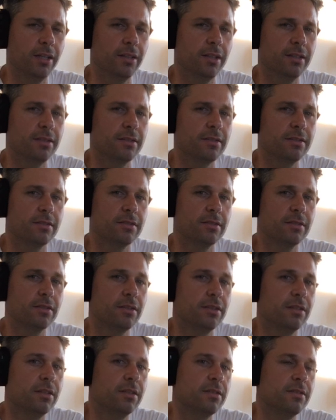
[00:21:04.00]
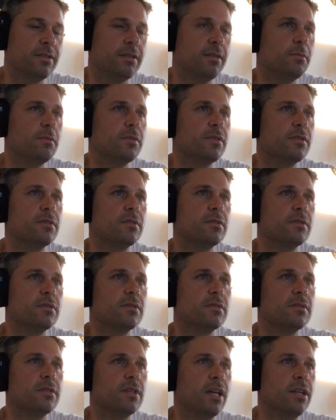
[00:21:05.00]
That seems
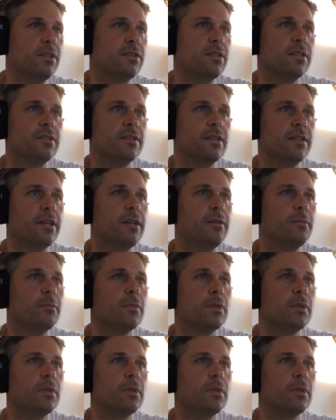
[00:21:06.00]
sketchy to them.